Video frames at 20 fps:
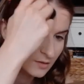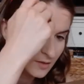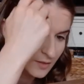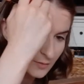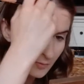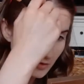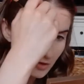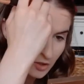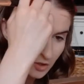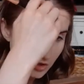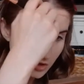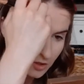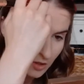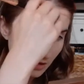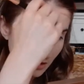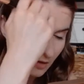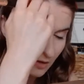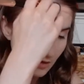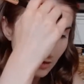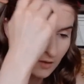as much
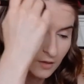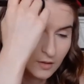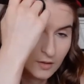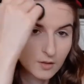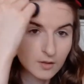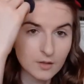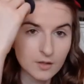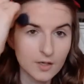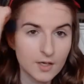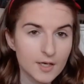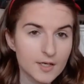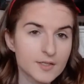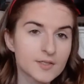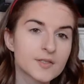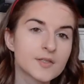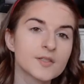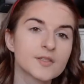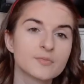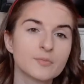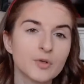
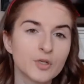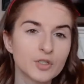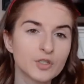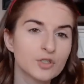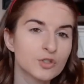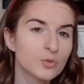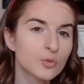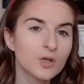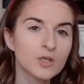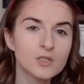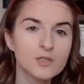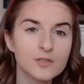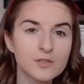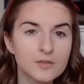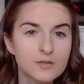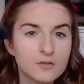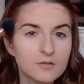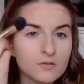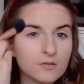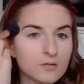as the sponge was.